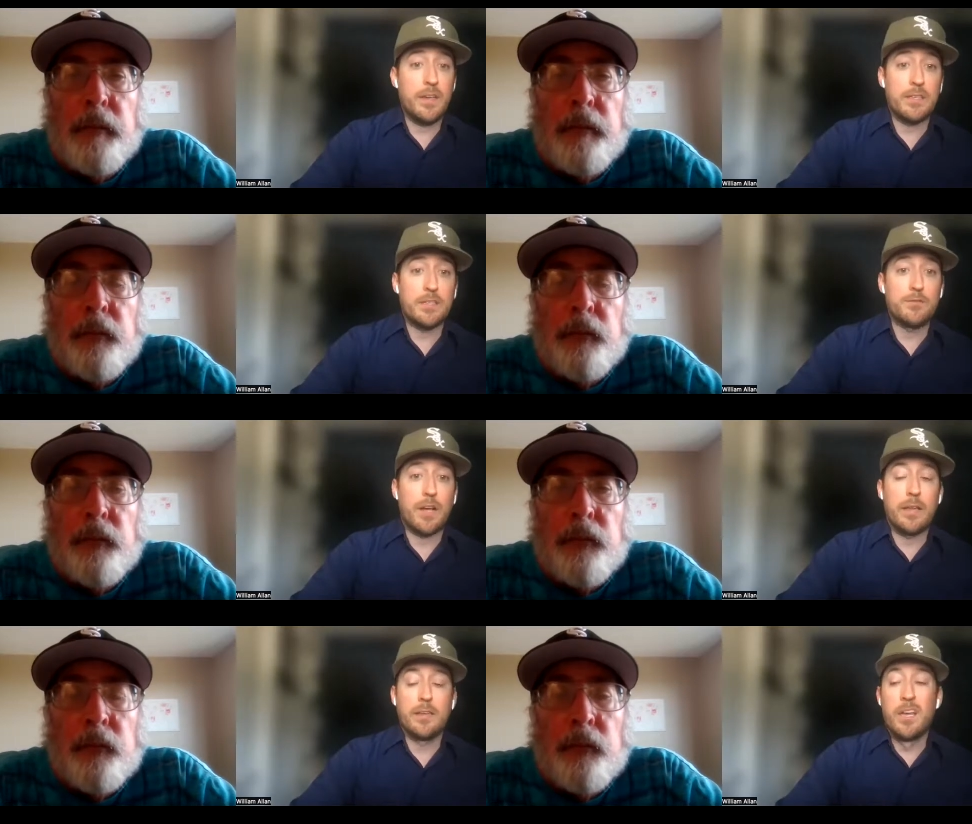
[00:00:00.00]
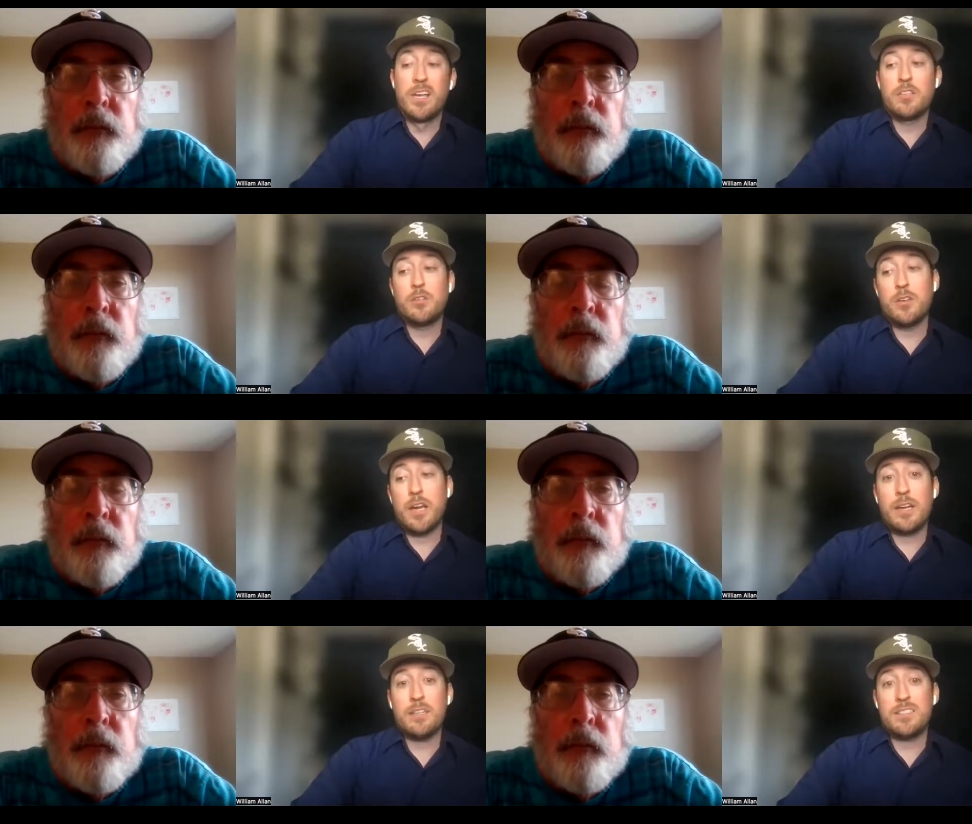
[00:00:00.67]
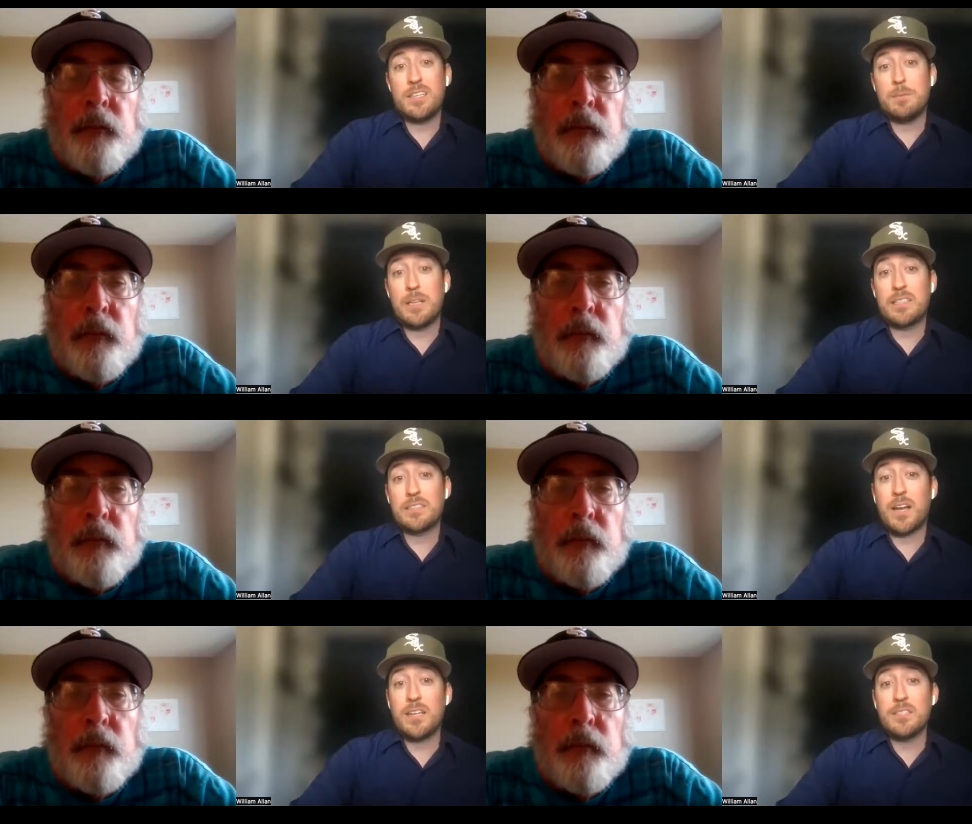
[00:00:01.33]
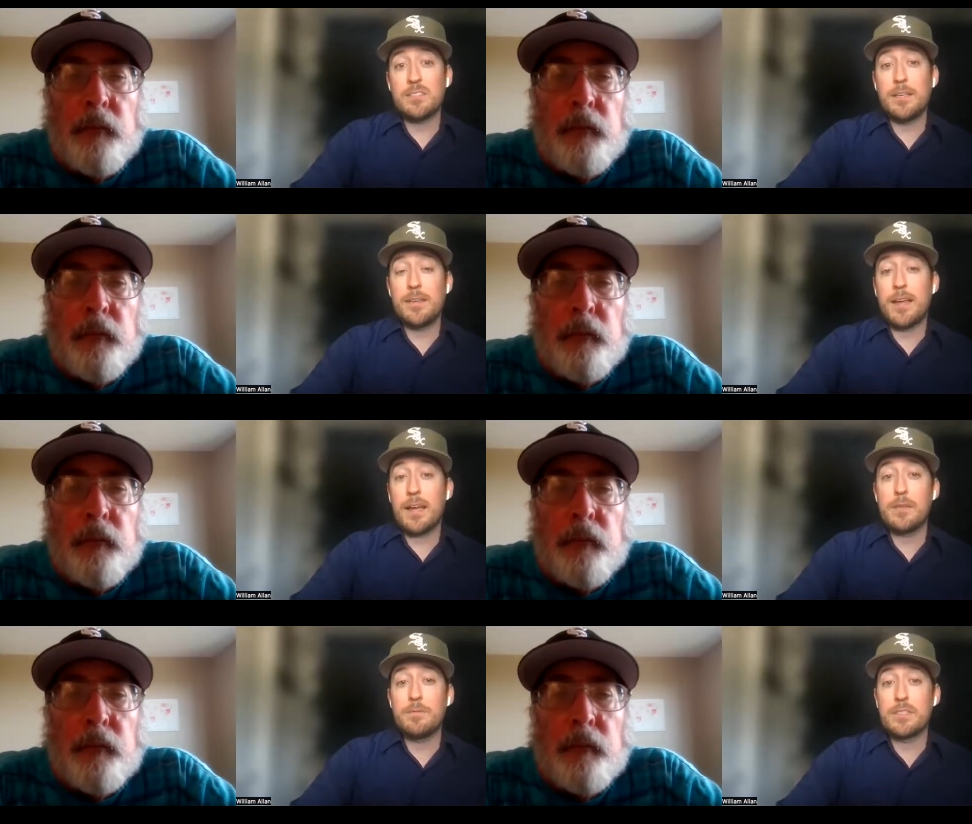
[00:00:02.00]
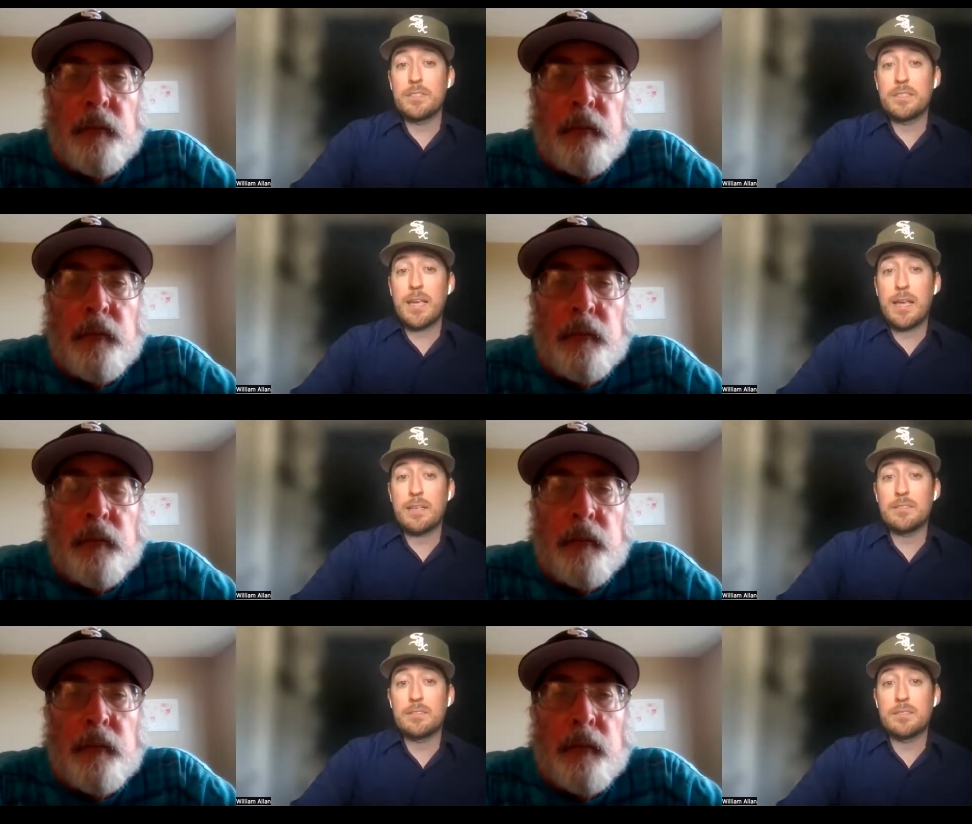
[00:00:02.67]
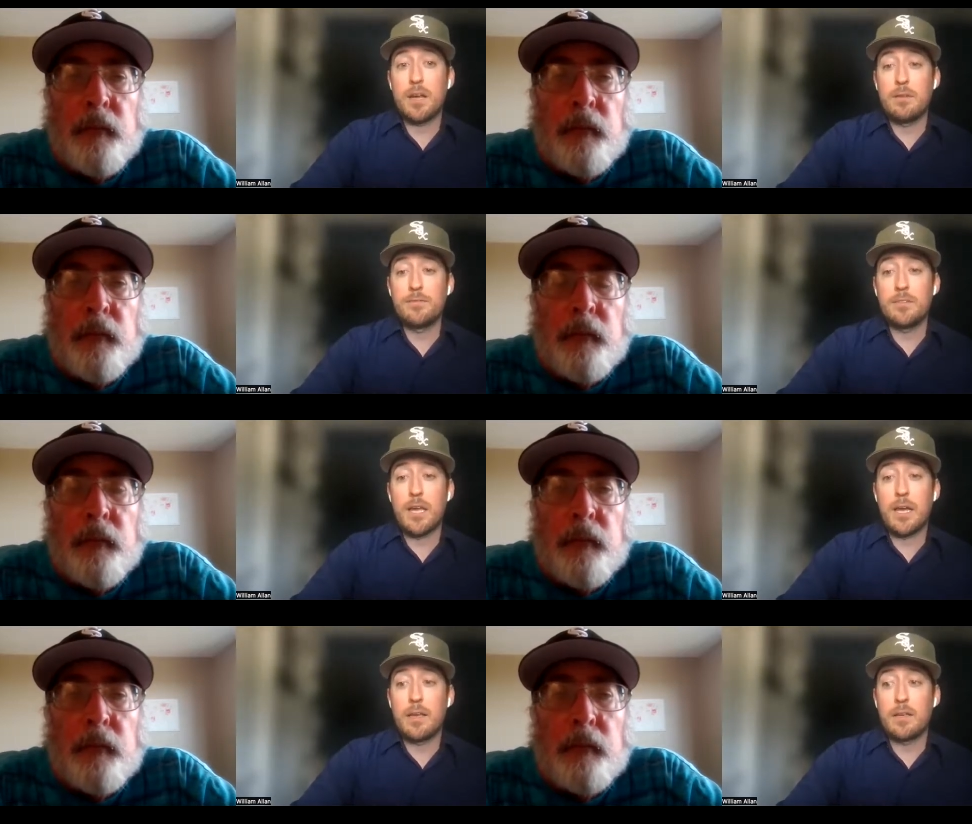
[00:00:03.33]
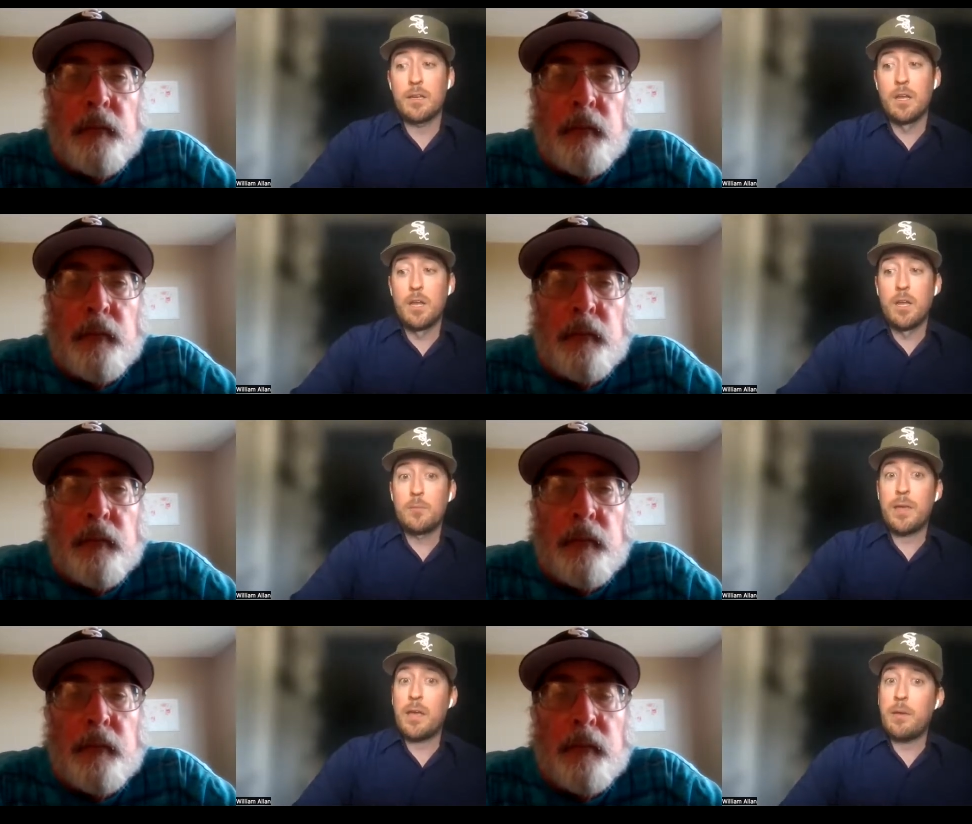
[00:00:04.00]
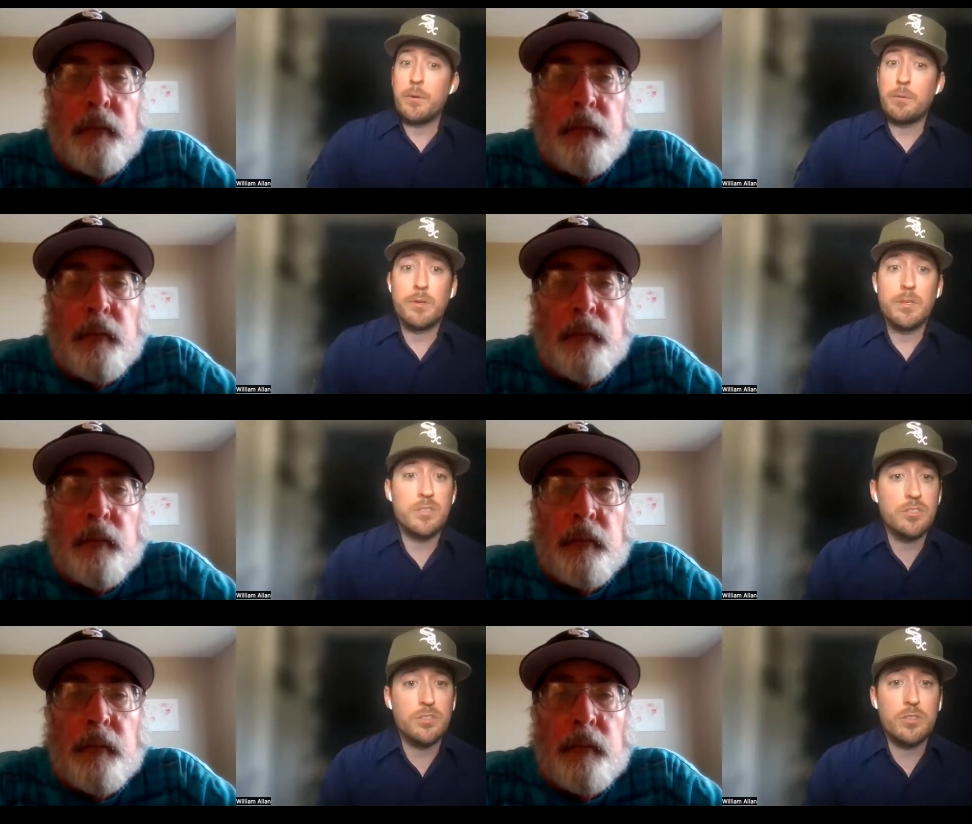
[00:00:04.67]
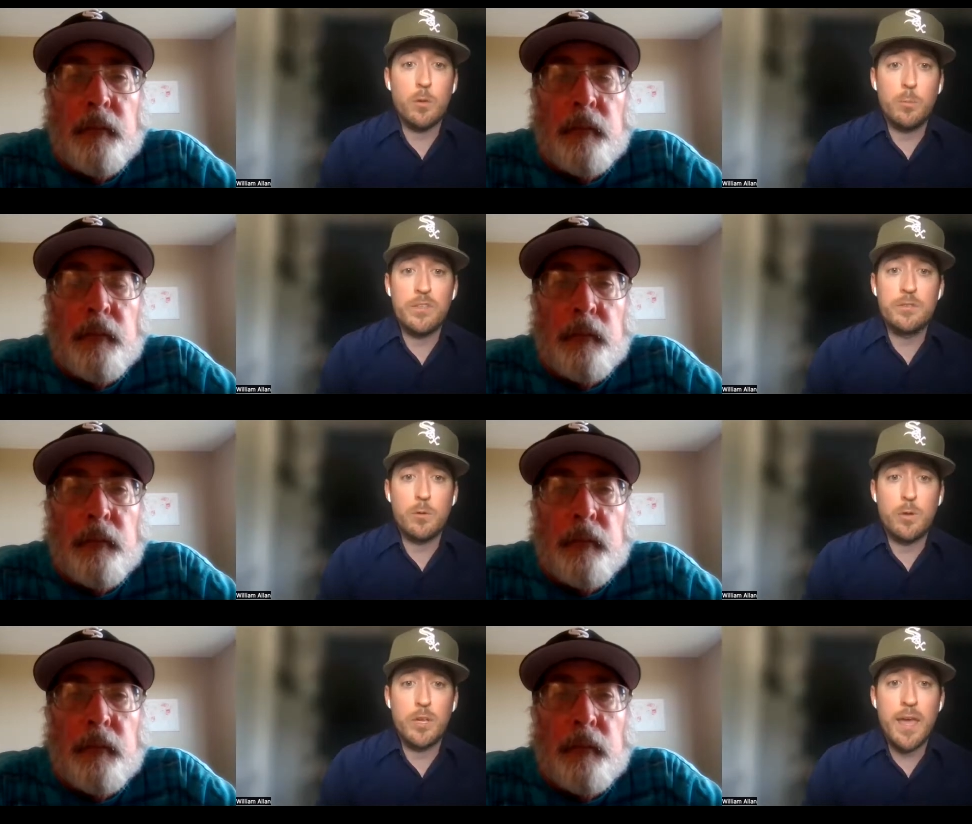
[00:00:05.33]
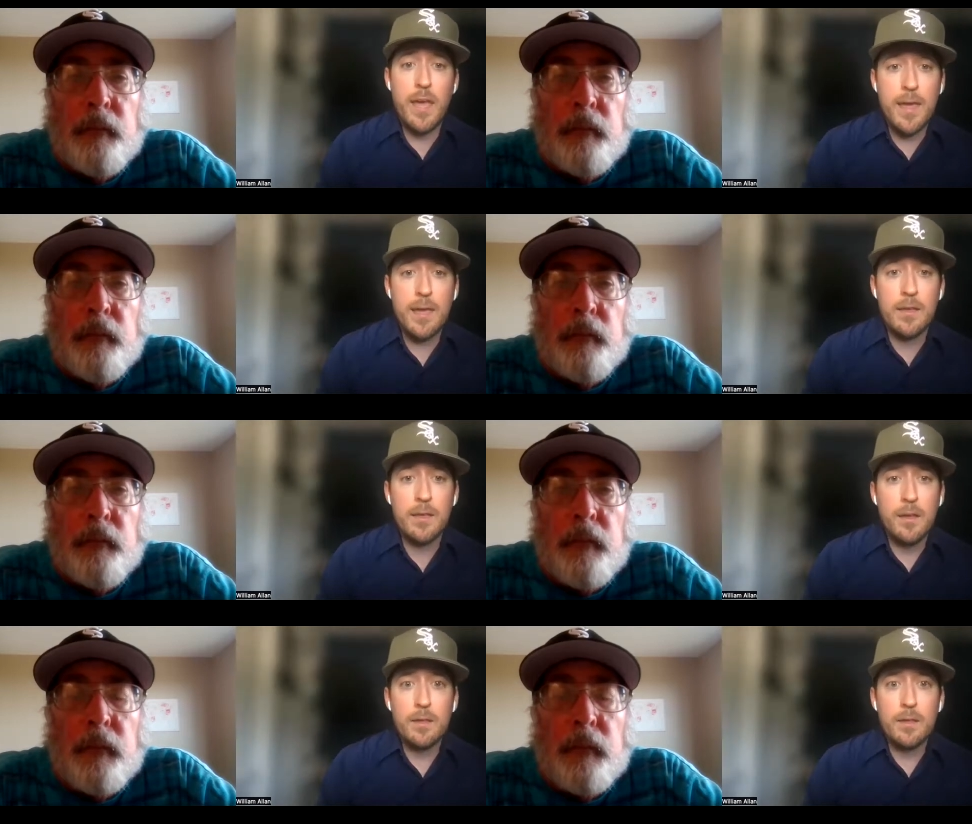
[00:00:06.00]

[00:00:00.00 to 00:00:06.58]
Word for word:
Speaker 1: think he's fine. You got a team that's honestly not even saying stuff like, man, we really just hope he's okay.